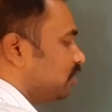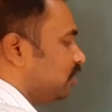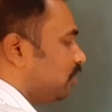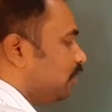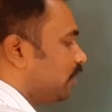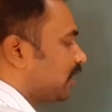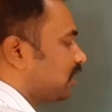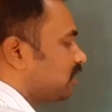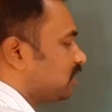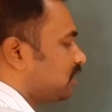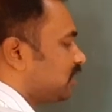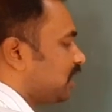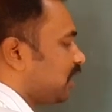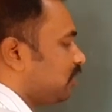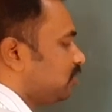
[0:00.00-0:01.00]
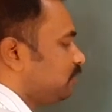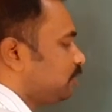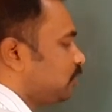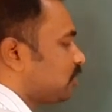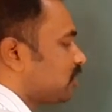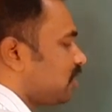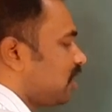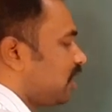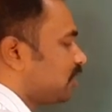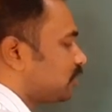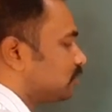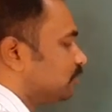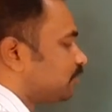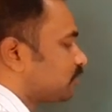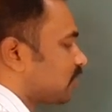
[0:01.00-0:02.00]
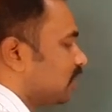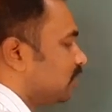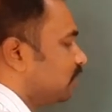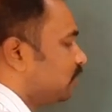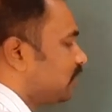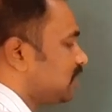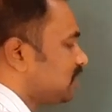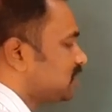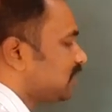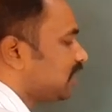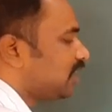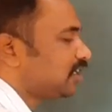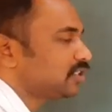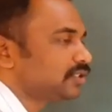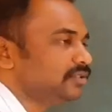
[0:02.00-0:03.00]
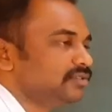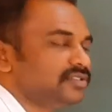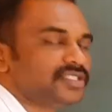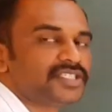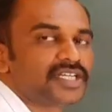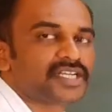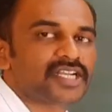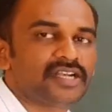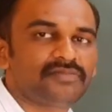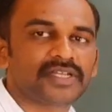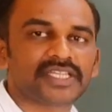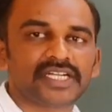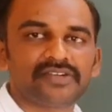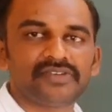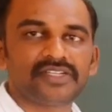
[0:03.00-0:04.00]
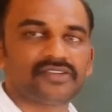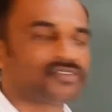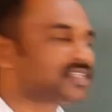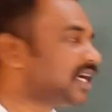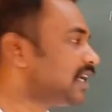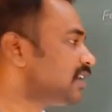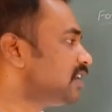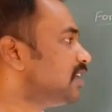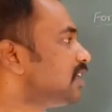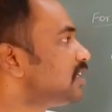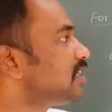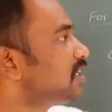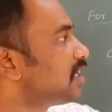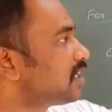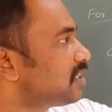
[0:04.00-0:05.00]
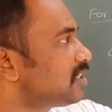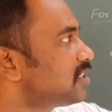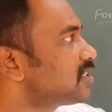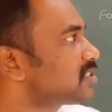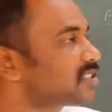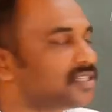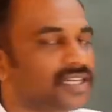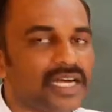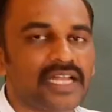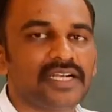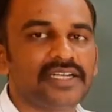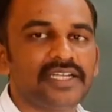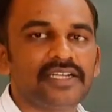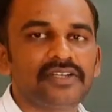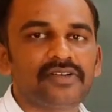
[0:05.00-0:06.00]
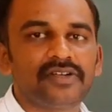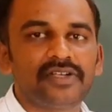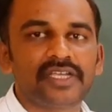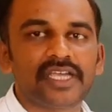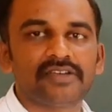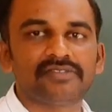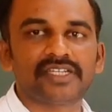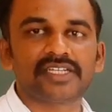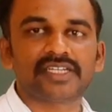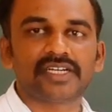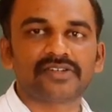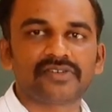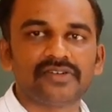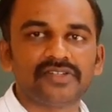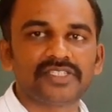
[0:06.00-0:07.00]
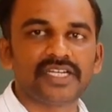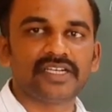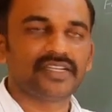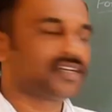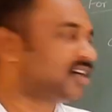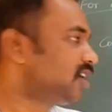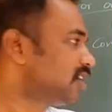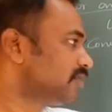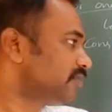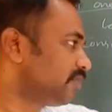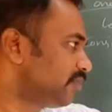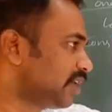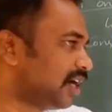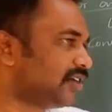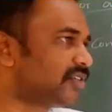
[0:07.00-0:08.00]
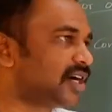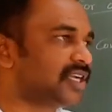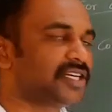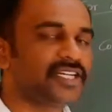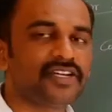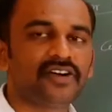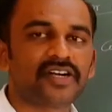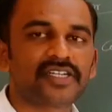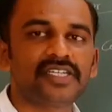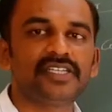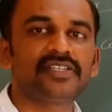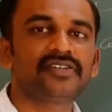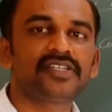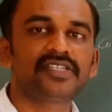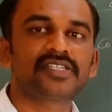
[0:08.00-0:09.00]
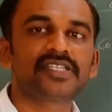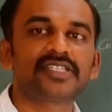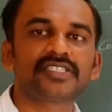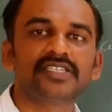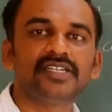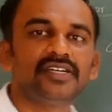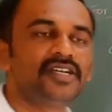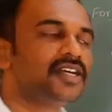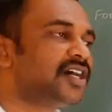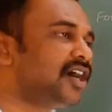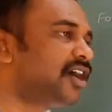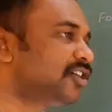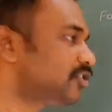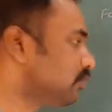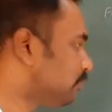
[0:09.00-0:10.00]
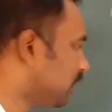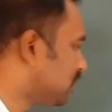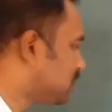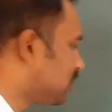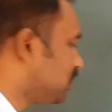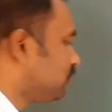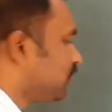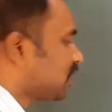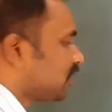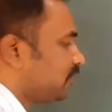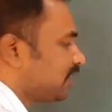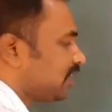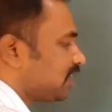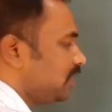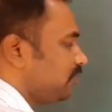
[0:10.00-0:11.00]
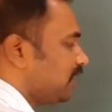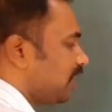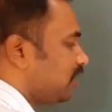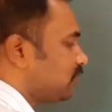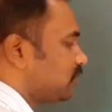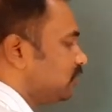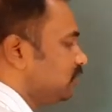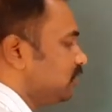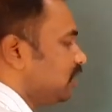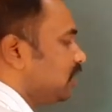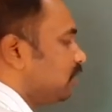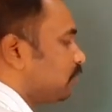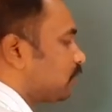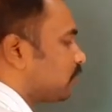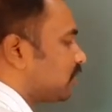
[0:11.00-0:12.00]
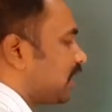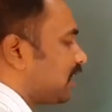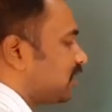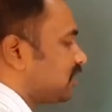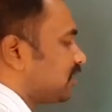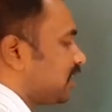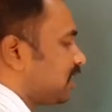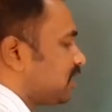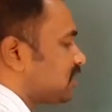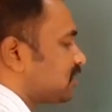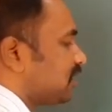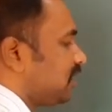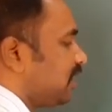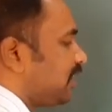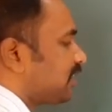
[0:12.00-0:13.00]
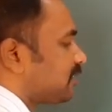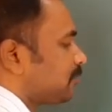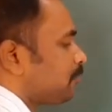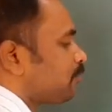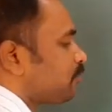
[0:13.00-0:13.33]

Over. Now for on. What is the onto? General method we know that here it is already given conclusion or we have already got it. It is a onto function. Mathematically we have to prove that. That is let